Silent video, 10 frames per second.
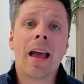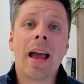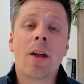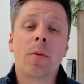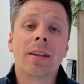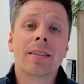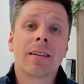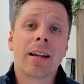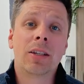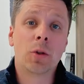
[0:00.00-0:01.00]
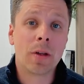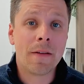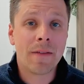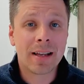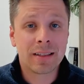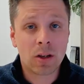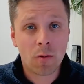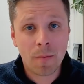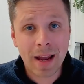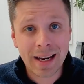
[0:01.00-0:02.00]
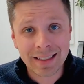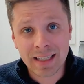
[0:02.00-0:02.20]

and we decided to invest the remaining